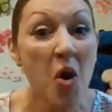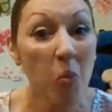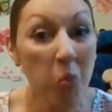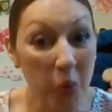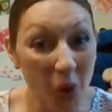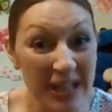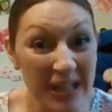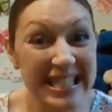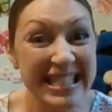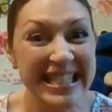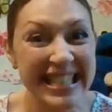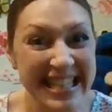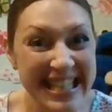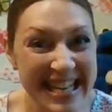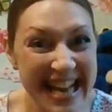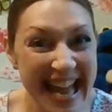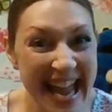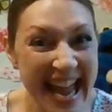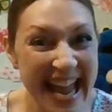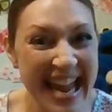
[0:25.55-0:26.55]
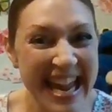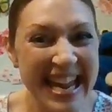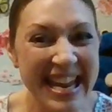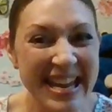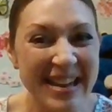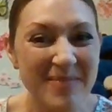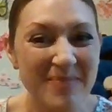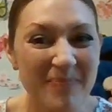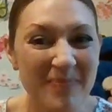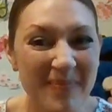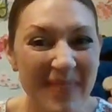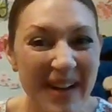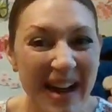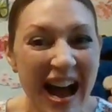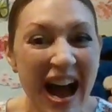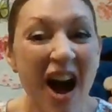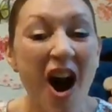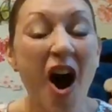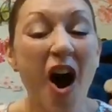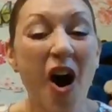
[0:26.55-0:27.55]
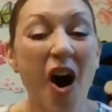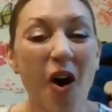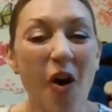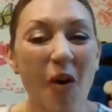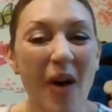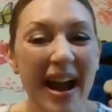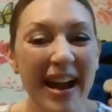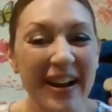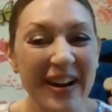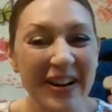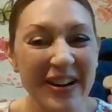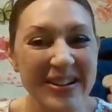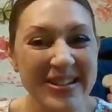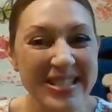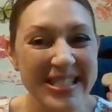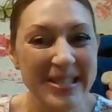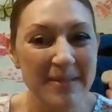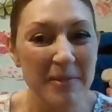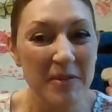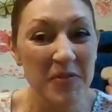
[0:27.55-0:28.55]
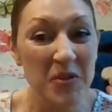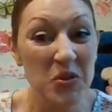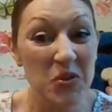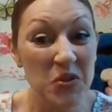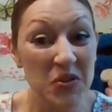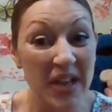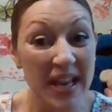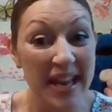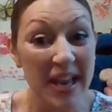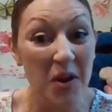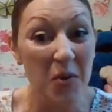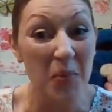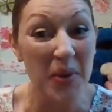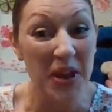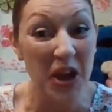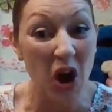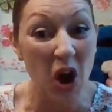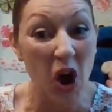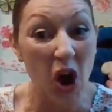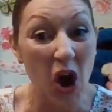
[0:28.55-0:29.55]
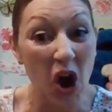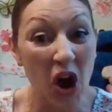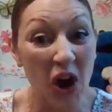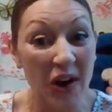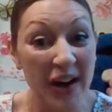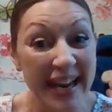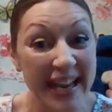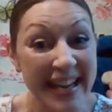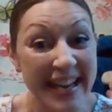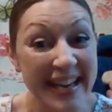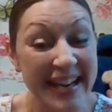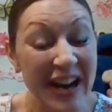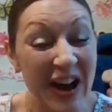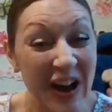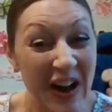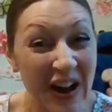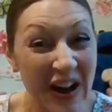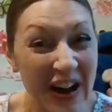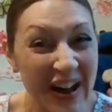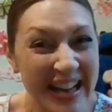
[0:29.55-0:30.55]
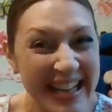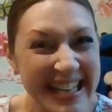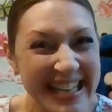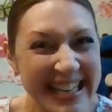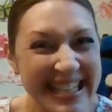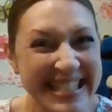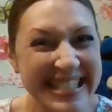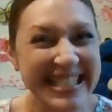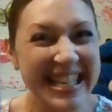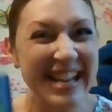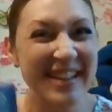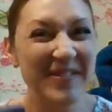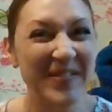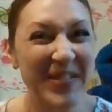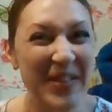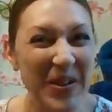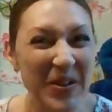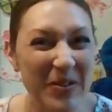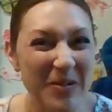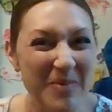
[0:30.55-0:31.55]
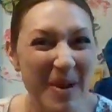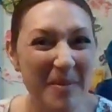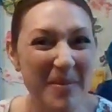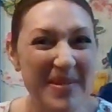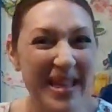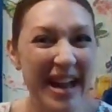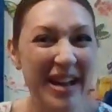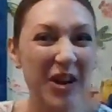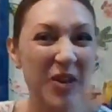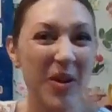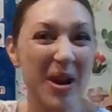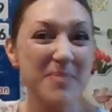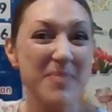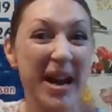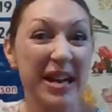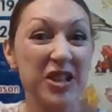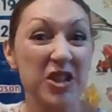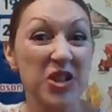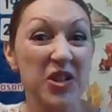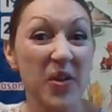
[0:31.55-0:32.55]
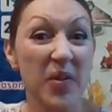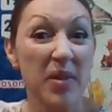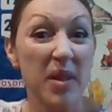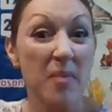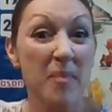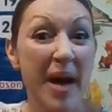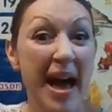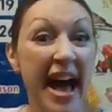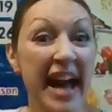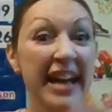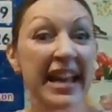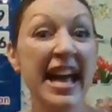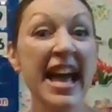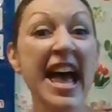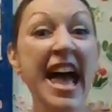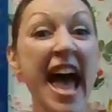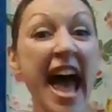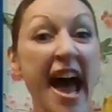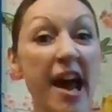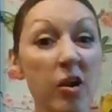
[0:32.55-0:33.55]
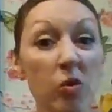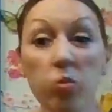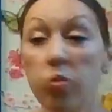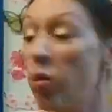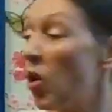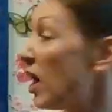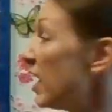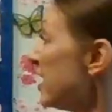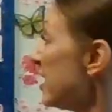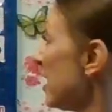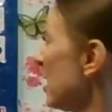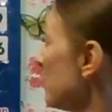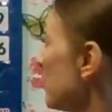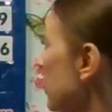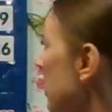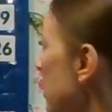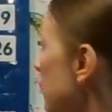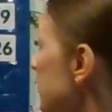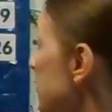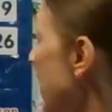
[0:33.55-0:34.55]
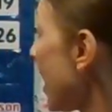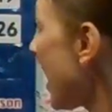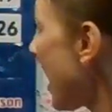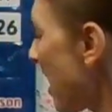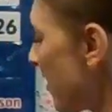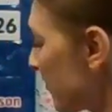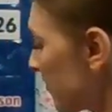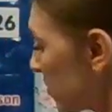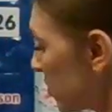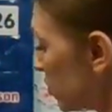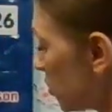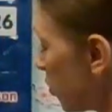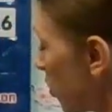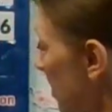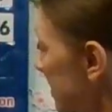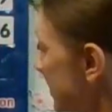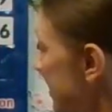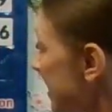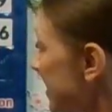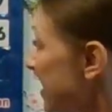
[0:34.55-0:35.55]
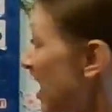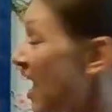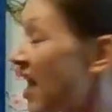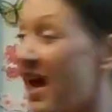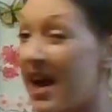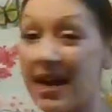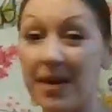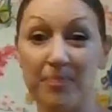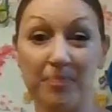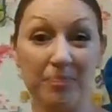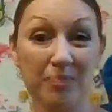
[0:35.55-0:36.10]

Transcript: What's the name? Oh, I heard some of you say it. We are in August. If you remember that, go ahead and pat yourself on the back. And what number comes after 29?